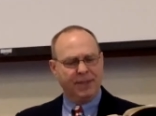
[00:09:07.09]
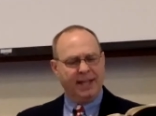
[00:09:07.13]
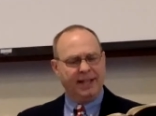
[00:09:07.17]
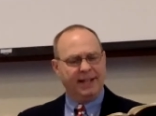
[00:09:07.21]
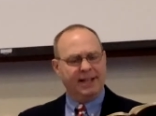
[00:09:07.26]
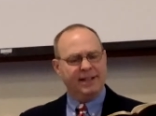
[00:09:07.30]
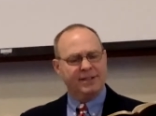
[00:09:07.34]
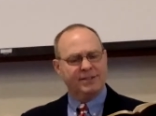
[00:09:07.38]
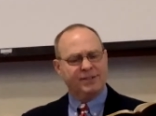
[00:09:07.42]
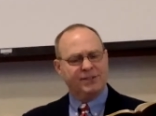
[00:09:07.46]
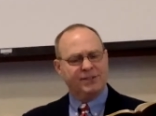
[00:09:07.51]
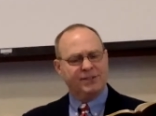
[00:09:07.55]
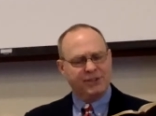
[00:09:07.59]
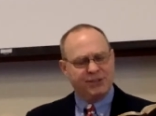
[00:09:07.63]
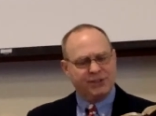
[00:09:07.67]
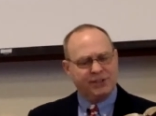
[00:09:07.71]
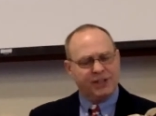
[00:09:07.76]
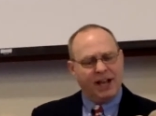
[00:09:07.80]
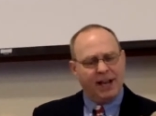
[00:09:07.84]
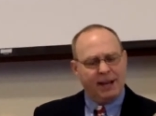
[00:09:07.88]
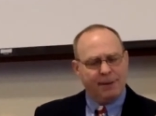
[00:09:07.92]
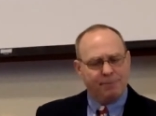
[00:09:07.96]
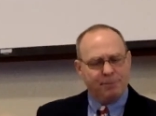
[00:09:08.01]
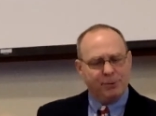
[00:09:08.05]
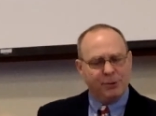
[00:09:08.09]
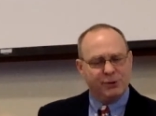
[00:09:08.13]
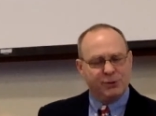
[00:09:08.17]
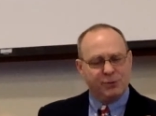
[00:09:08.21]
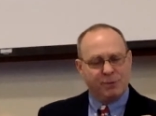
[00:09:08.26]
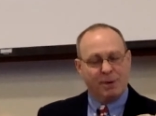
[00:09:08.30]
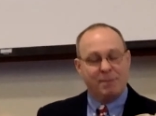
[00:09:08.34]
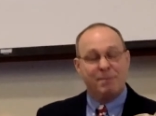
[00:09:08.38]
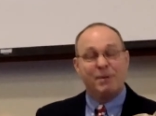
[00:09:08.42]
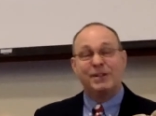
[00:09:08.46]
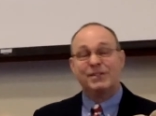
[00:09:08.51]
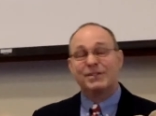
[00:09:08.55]
And as disciples,
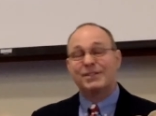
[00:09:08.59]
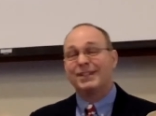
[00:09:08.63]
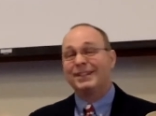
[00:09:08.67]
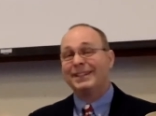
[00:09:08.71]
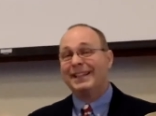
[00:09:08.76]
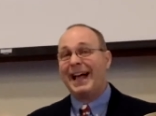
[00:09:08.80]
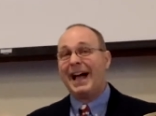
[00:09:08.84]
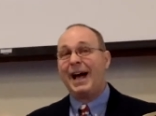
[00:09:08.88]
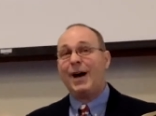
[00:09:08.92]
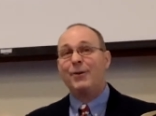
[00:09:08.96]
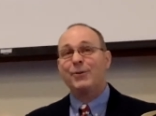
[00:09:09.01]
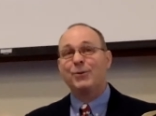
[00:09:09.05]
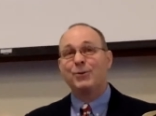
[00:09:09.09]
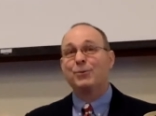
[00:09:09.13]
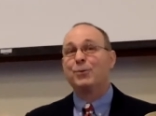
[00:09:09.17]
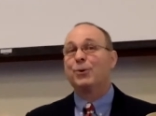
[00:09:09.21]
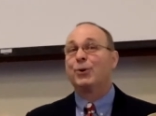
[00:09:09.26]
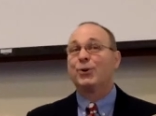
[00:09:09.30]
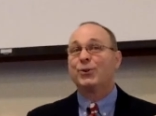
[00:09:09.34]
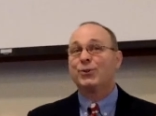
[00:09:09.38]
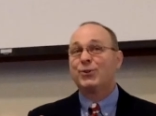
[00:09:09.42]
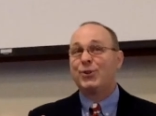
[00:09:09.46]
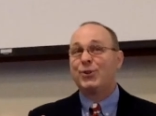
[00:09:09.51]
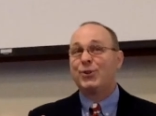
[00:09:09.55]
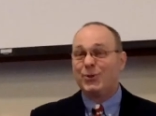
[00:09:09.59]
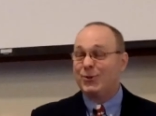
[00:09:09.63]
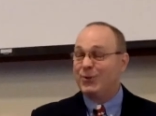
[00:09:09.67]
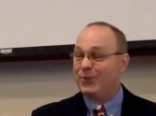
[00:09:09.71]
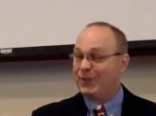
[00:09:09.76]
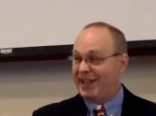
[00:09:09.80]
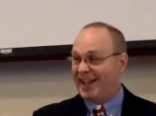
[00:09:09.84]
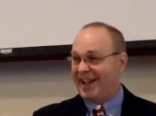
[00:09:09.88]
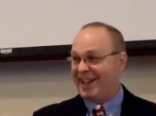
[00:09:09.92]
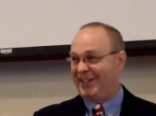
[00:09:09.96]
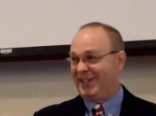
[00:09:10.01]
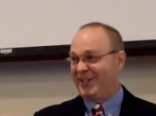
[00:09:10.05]
we must allow the Word to do
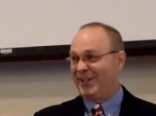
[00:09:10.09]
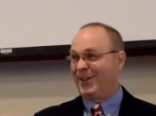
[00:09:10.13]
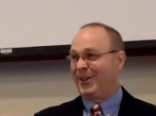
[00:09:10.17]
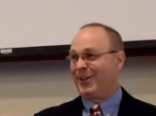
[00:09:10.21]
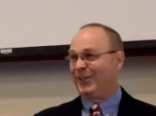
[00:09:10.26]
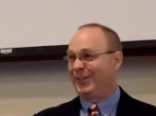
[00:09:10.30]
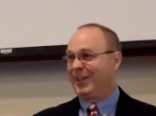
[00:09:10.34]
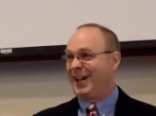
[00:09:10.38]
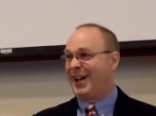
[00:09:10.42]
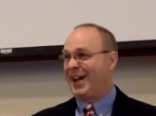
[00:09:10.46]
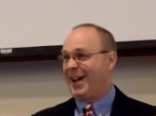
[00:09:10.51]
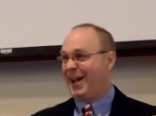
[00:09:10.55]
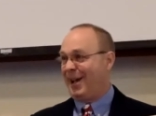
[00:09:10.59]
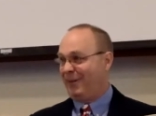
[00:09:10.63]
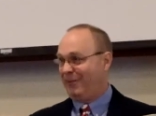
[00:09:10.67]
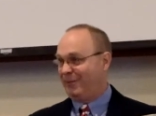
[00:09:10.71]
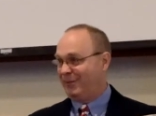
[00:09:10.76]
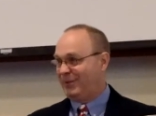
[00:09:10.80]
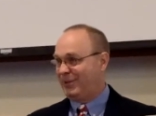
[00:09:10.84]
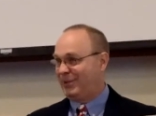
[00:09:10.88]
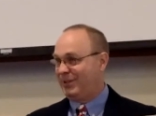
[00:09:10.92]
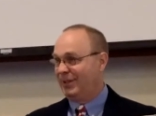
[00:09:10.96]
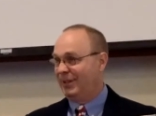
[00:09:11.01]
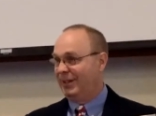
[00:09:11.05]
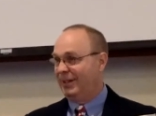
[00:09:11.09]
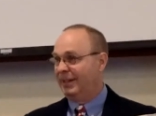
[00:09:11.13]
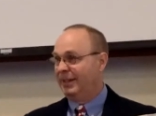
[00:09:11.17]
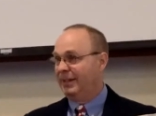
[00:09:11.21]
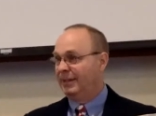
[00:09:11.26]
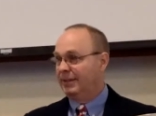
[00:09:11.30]
that in our lives,